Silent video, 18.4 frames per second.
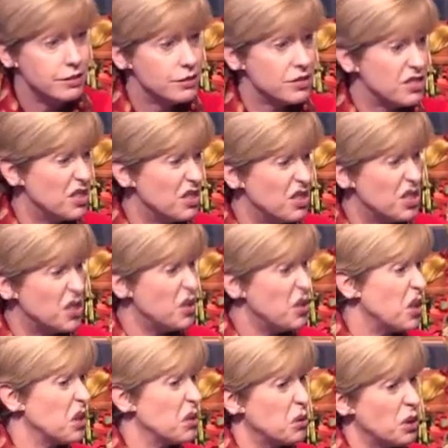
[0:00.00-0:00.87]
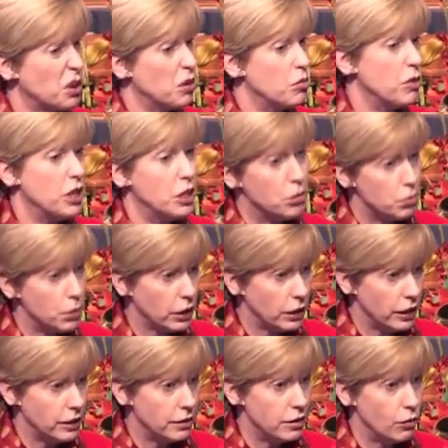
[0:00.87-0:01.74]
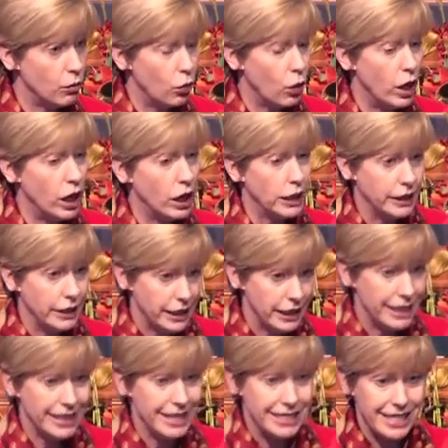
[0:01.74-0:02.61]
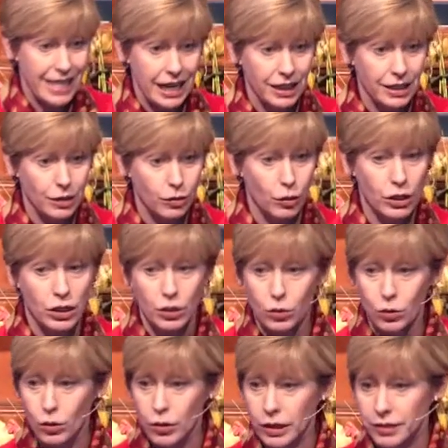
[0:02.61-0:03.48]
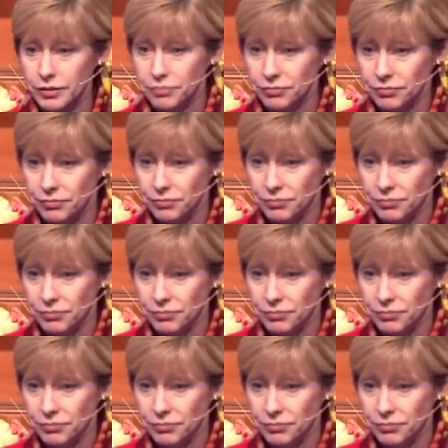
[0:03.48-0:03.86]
so that you can really manipulate them well and get exactly what you want.